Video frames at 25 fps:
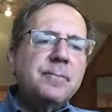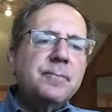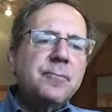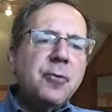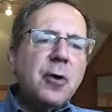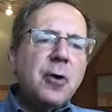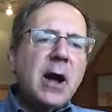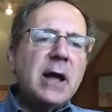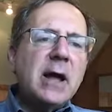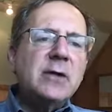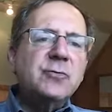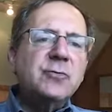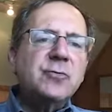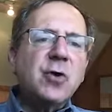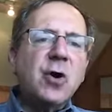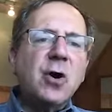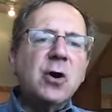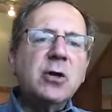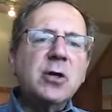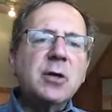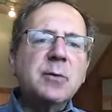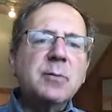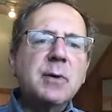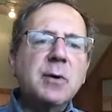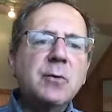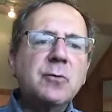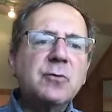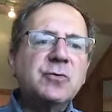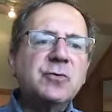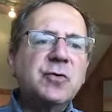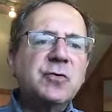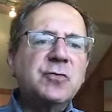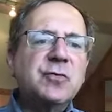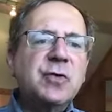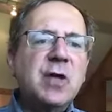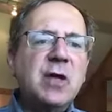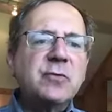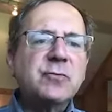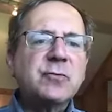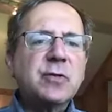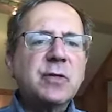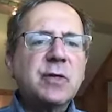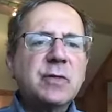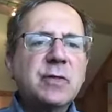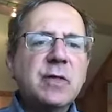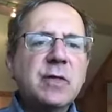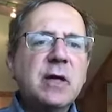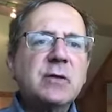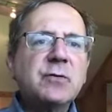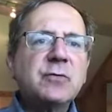Brian's argument was essentially
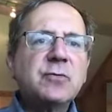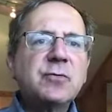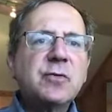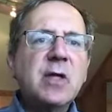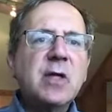this,